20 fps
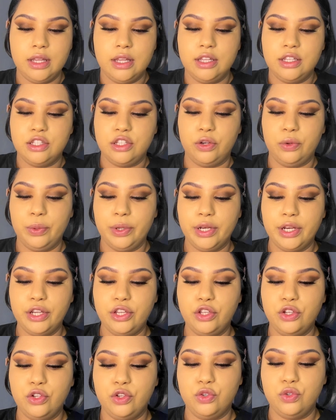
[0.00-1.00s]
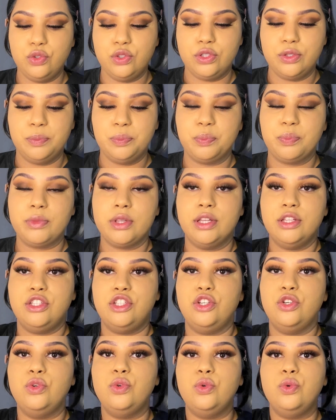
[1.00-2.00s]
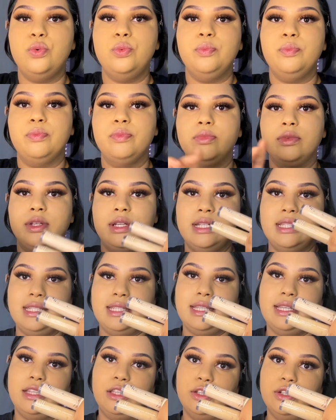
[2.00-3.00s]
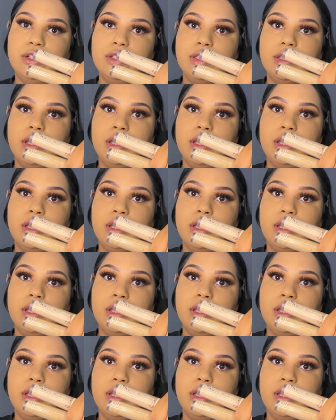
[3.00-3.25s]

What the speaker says: So we're gonna use 2 concealers.